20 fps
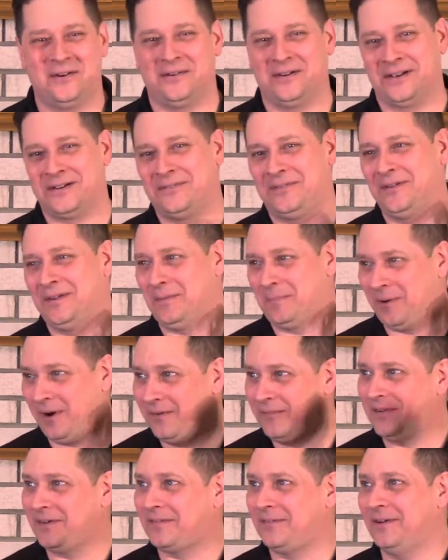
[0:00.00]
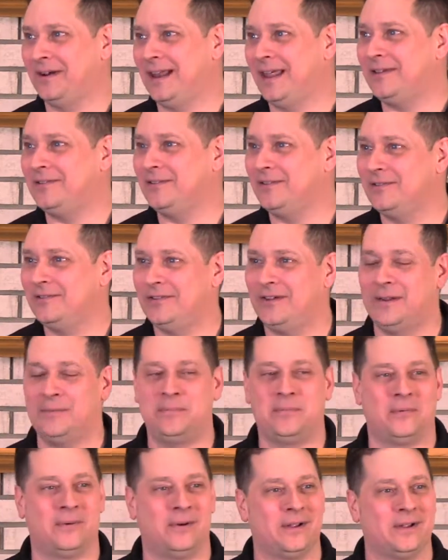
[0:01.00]
we're looking for the perfect
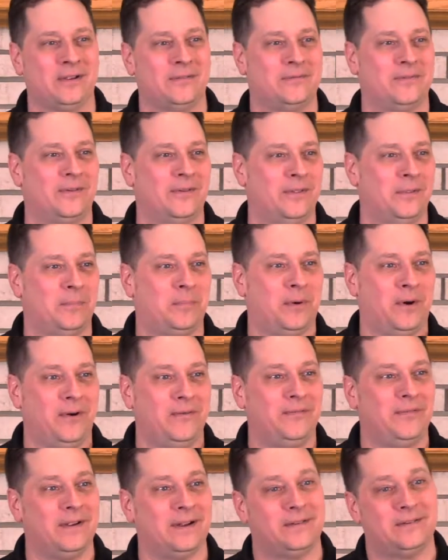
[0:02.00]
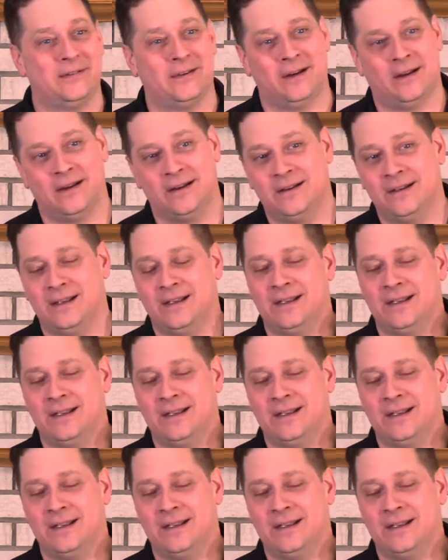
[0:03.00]
relationship, we're looking for the perfect uh,